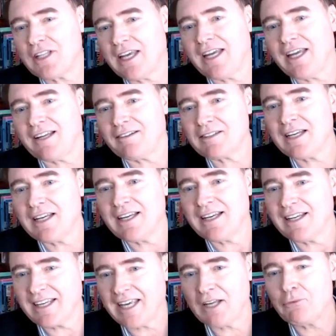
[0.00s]
there,
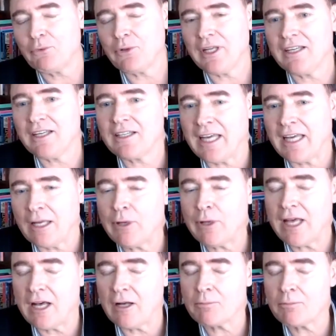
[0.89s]
can we
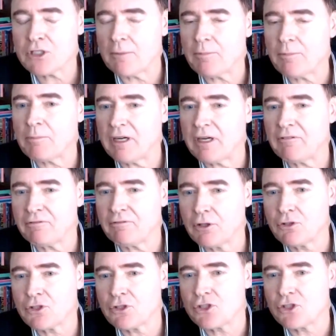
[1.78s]
help shape a better
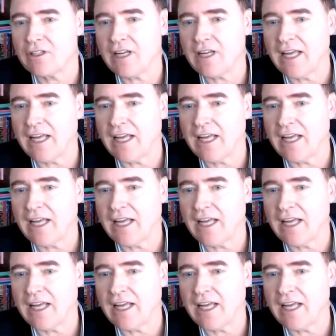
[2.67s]
future